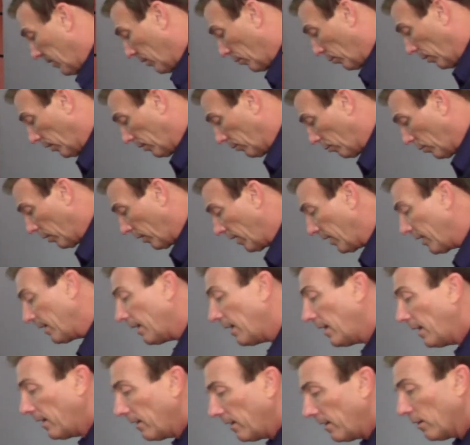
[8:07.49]
the runway.
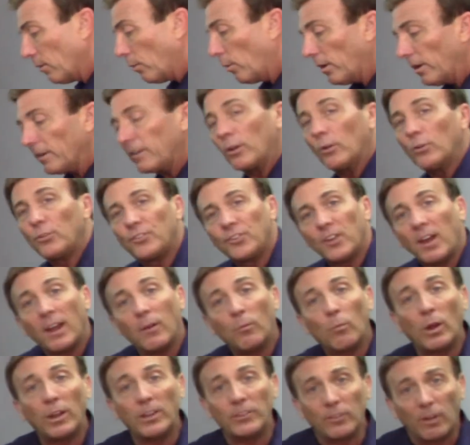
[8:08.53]
You don't want to go
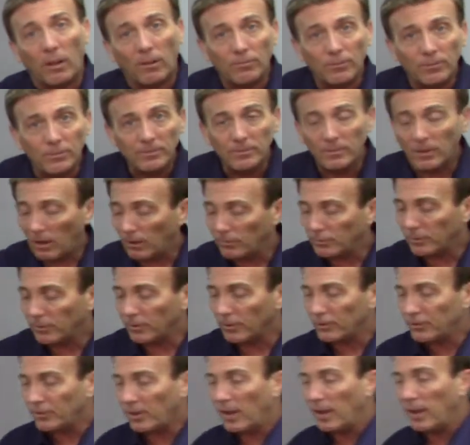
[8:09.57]
sideways off to
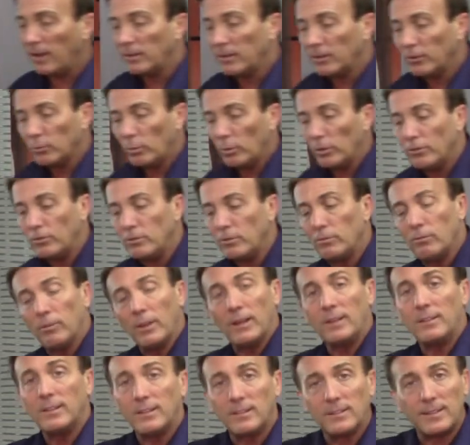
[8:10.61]
the side, because once you've
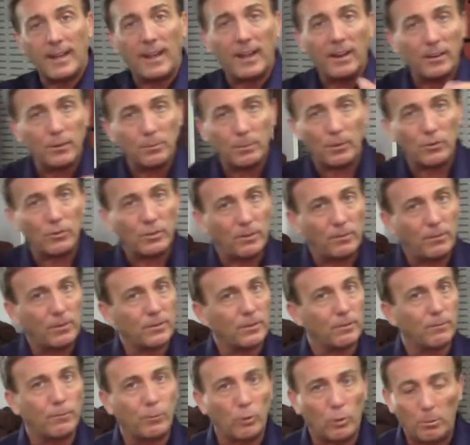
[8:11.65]
laid this down, especially if
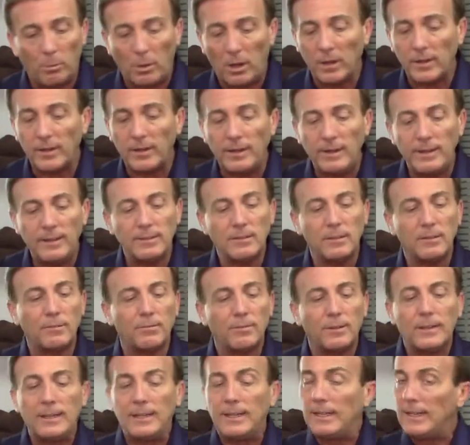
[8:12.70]
it's a full bond
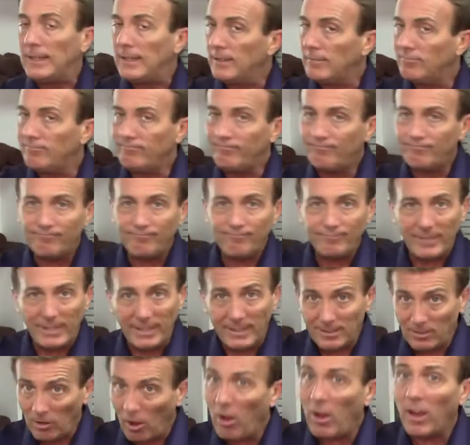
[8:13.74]
adhesive,
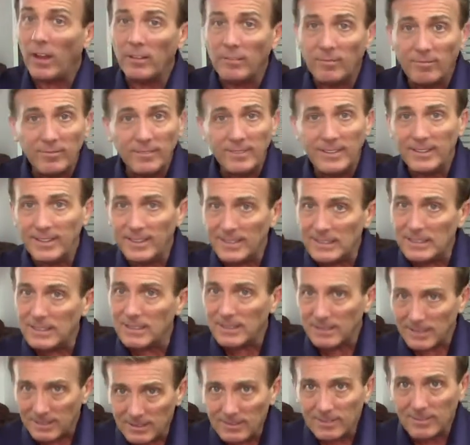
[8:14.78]
it's on.
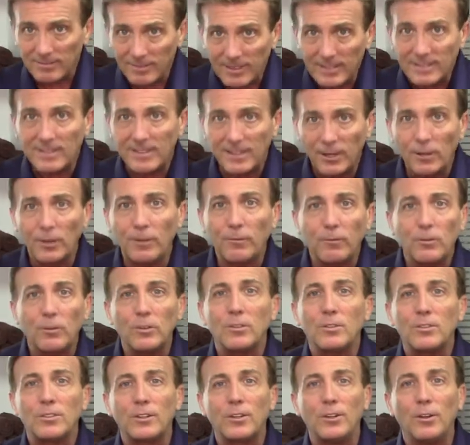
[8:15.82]
It's there
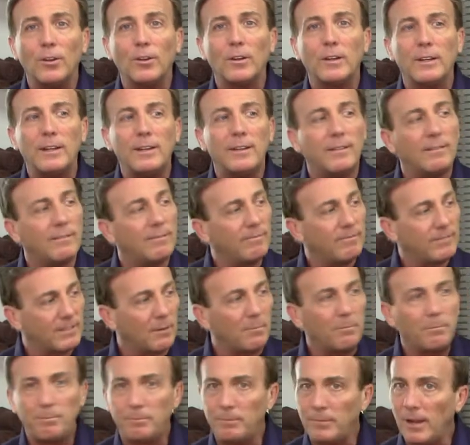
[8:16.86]
for security, and
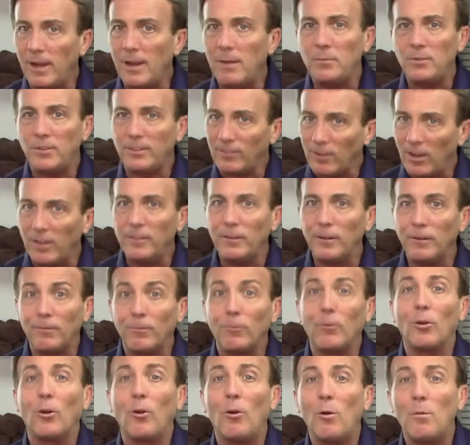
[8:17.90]
sometimes it's on there
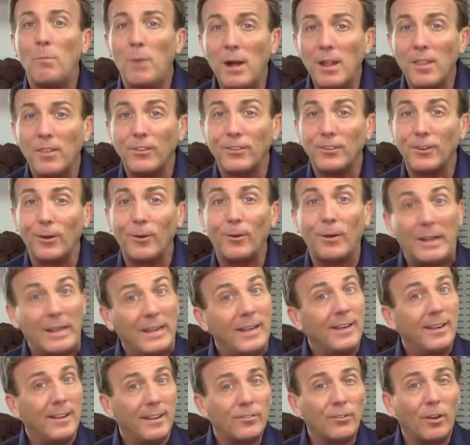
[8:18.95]
for a whole month. So
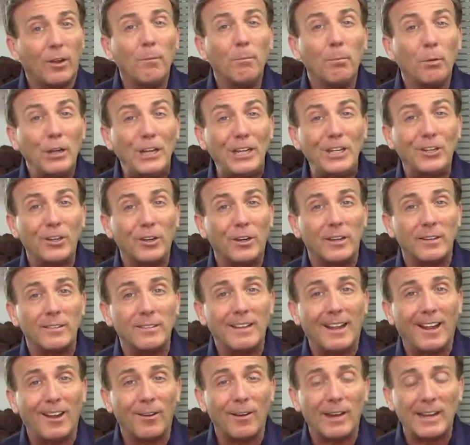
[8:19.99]
it's on pretty good.
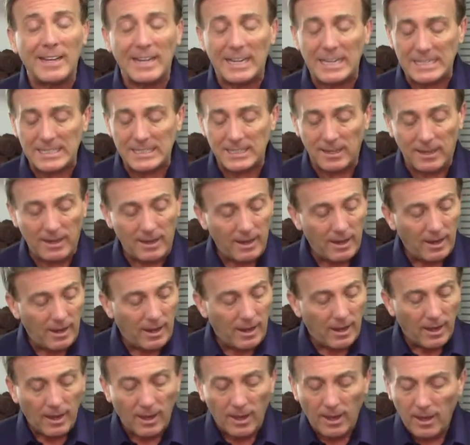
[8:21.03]
All right, guys.
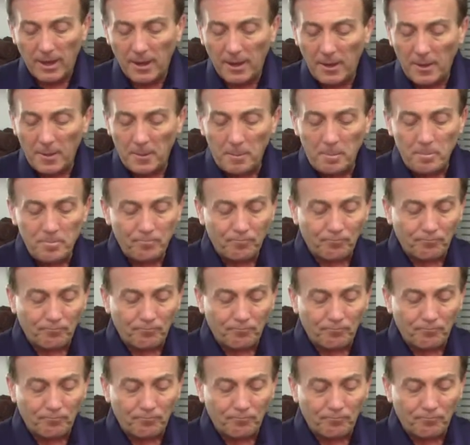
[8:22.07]
One